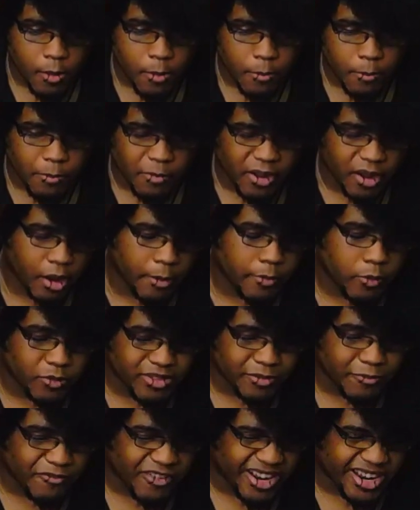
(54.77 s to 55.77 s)
my grandmother was
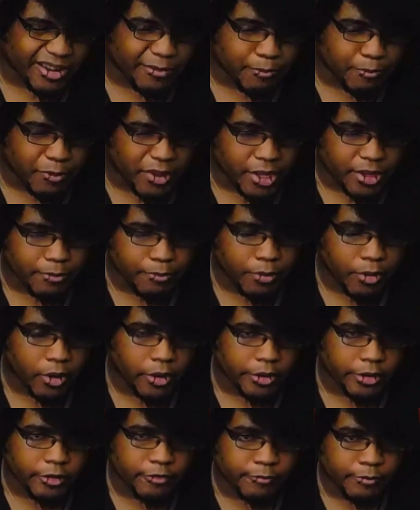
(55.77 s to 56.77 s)
a very big
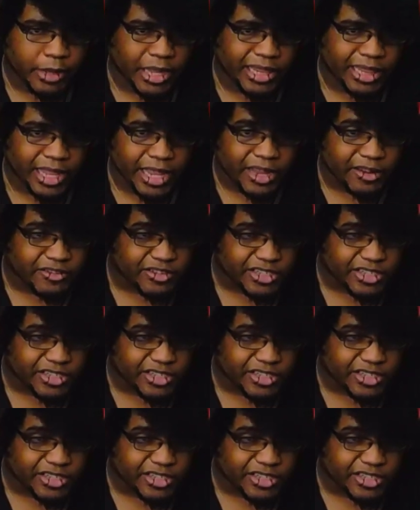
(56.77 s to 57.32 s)
part of my life.